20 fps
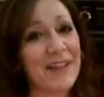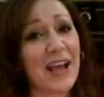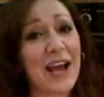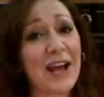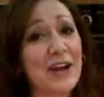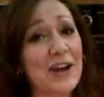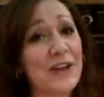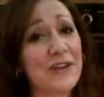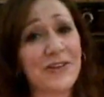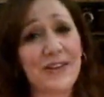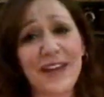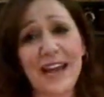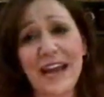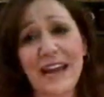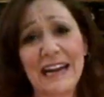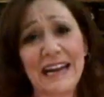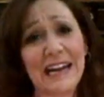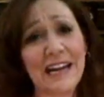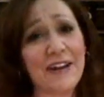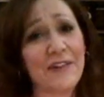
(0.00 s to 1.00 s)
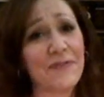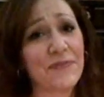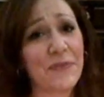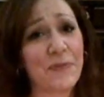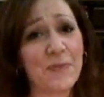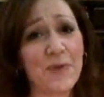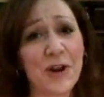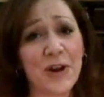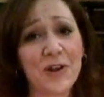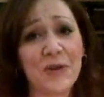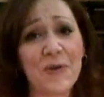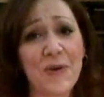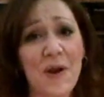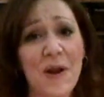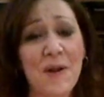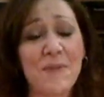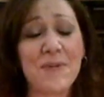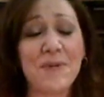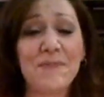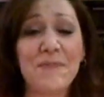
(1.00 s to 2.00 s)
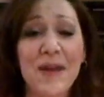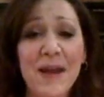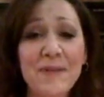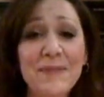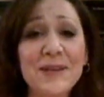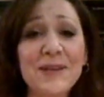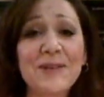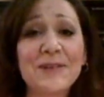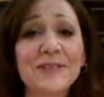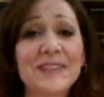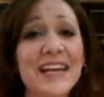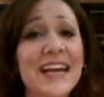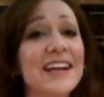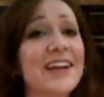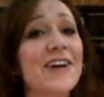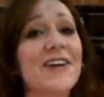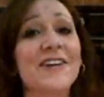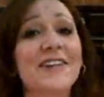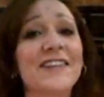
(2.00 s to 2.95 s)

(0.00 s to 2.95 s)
I know you can't eat it from where you are, but maybe you'll take